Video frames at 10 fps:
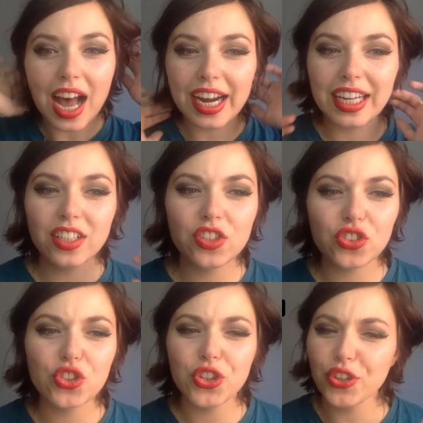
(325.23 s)

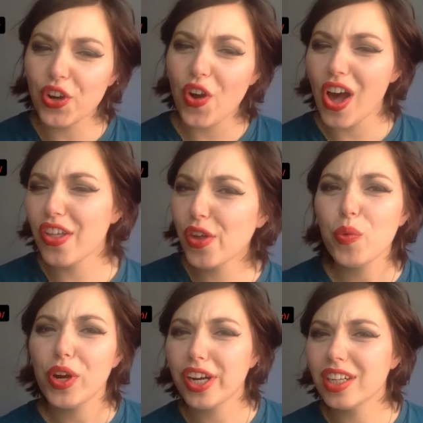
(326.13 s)
island, do you know
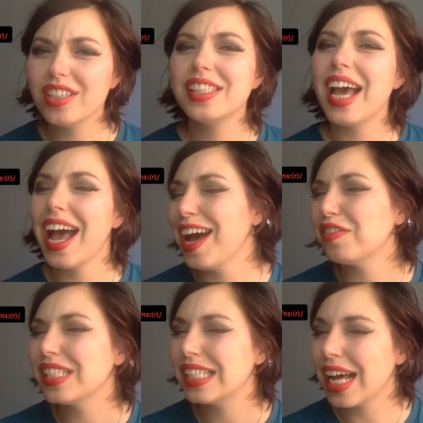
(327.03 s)
other words that
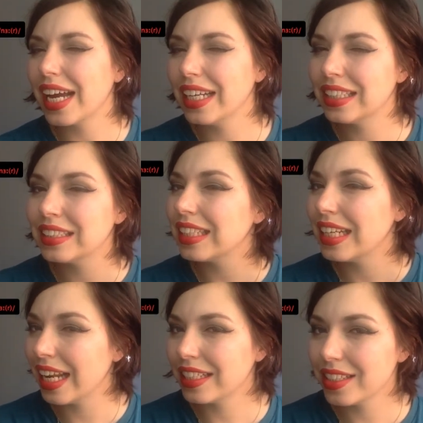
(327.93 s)
have
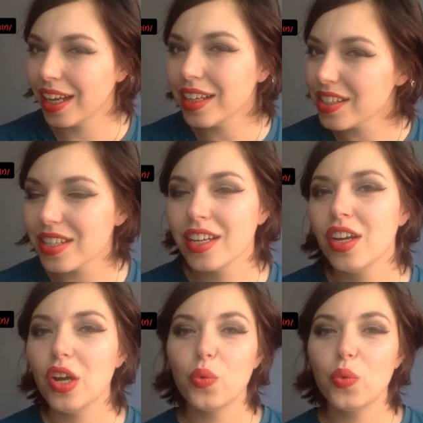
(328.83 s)
silent letters?